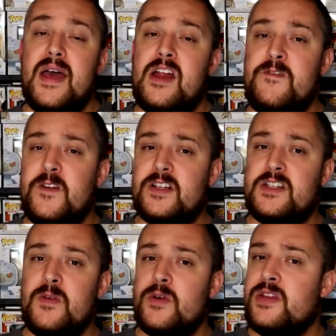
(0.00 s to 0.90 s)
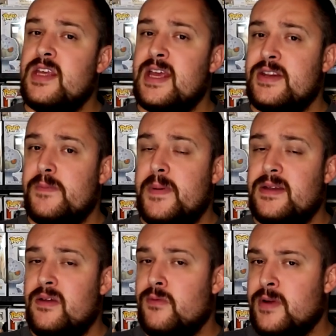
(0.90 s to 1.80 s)
And if you'd like to see where The
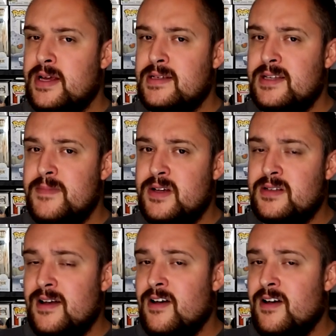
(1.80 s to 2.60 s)
Independent ranks amongst